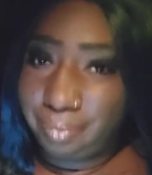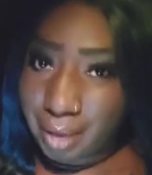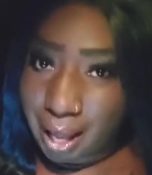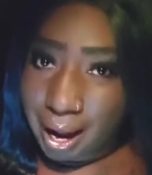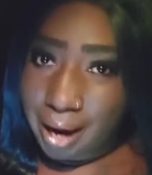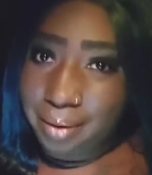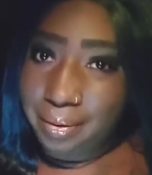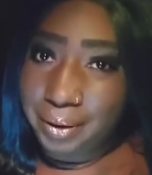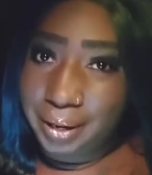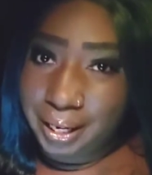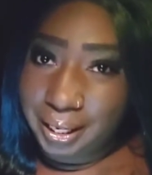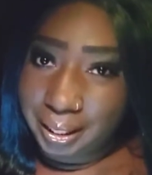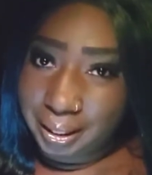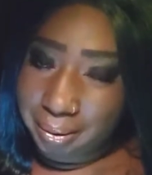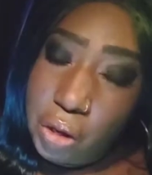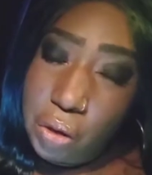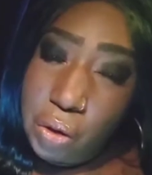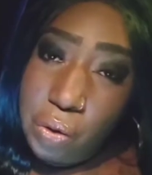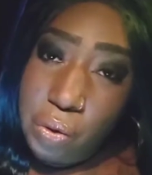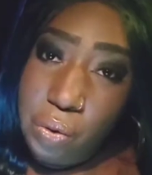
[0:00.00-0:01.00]
Hi, Rick.
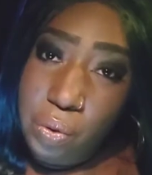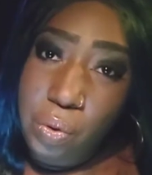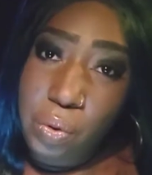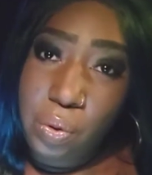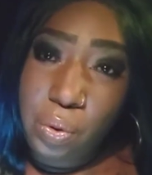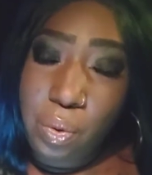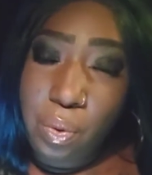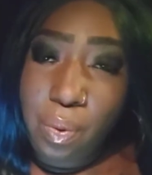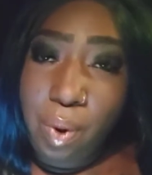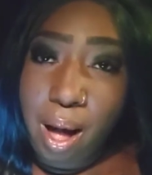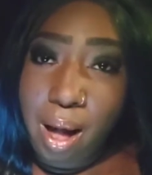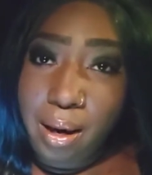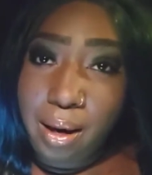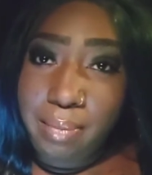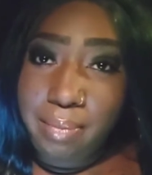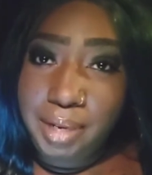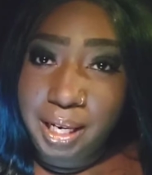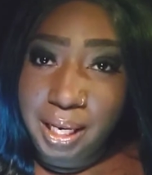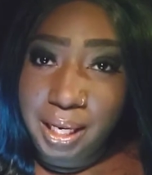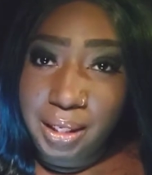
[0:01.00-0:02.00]
Who
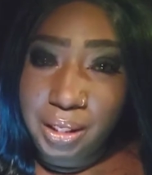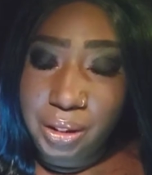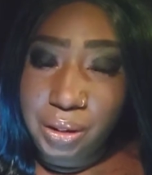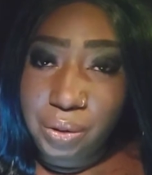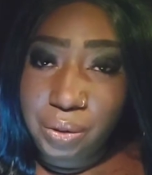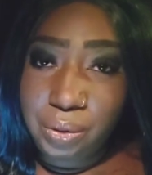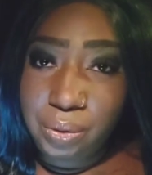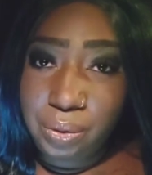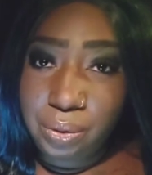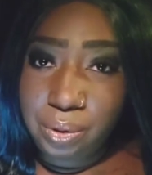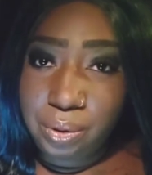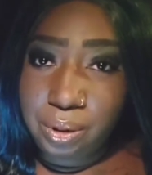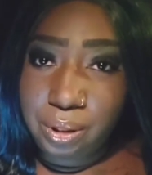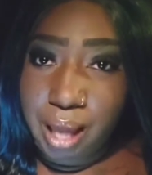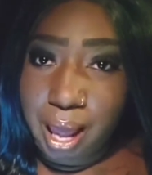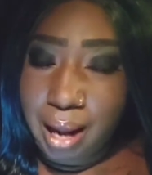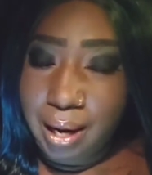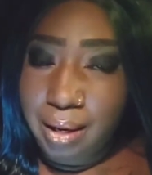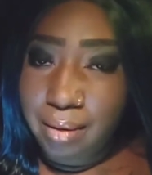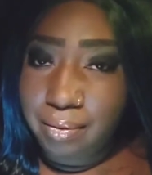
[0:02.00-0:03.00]
wanted me to
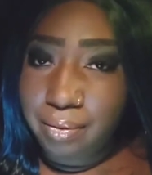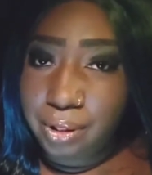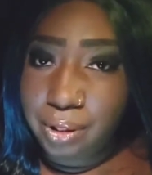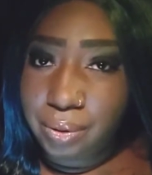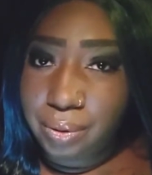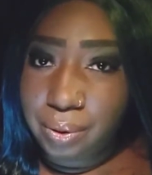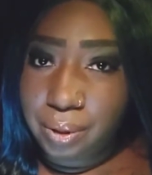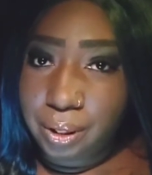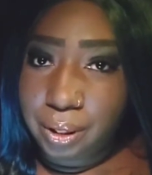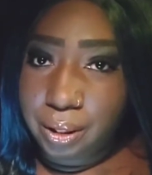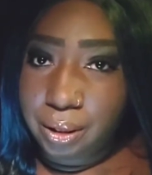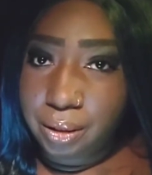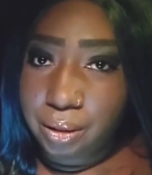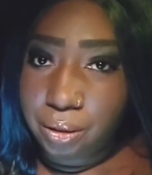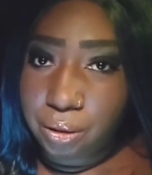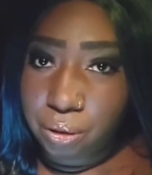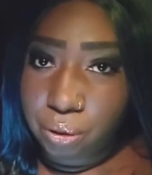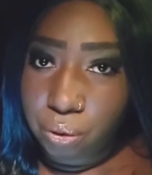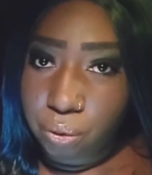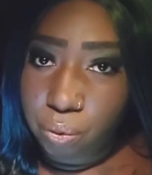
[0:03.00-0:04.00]
kind of do a
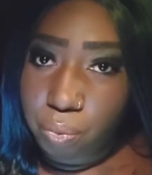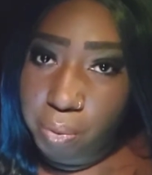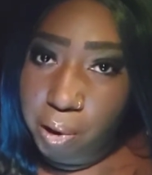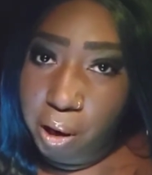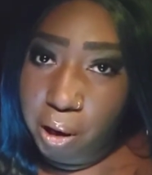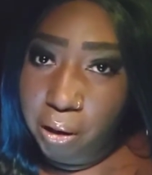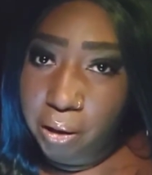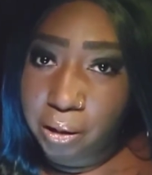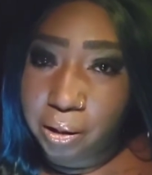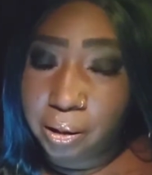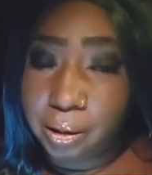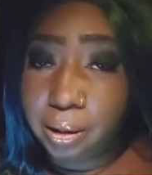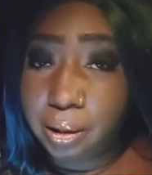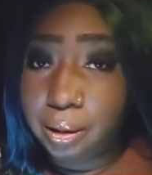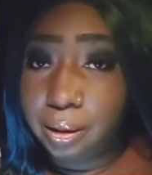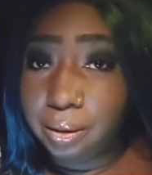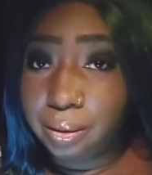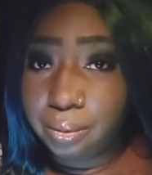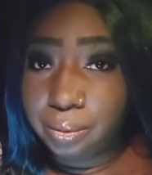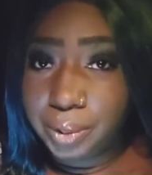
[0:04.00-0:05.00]
two-part
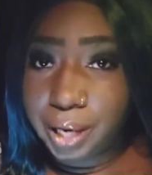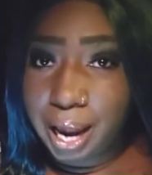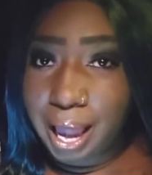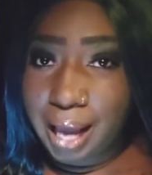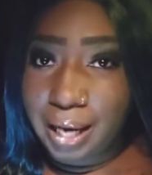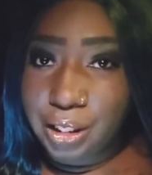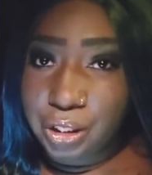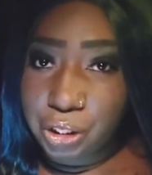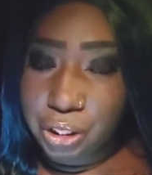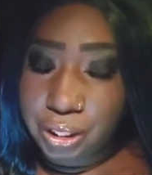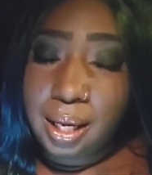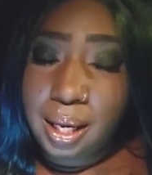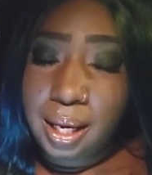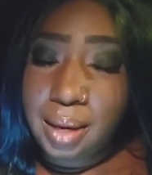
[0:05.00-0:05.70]
reaction.